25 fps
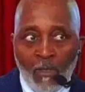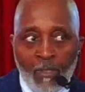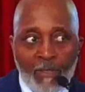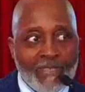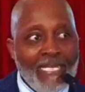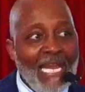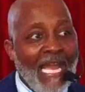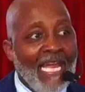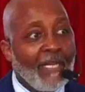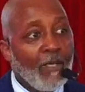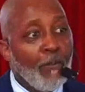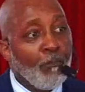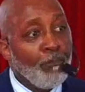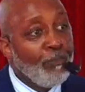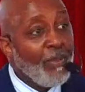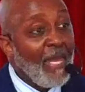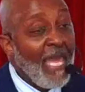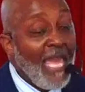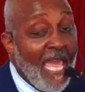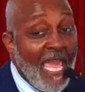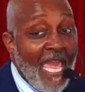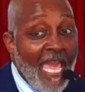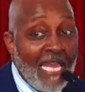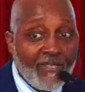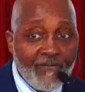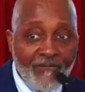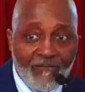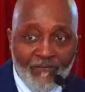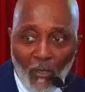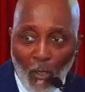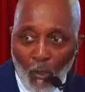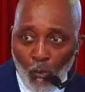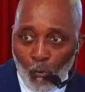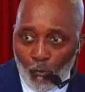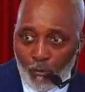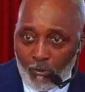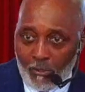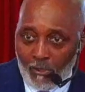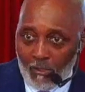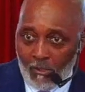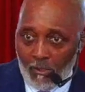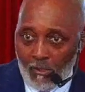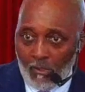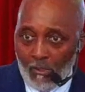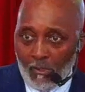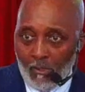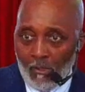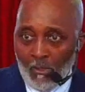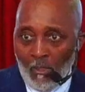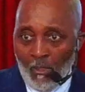Yeah. Gotta beg folk
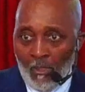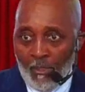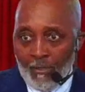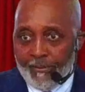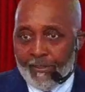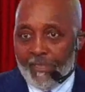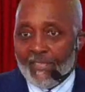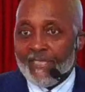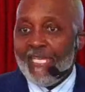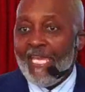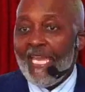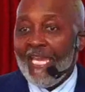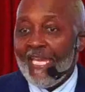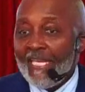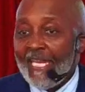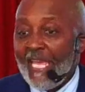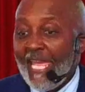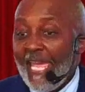to get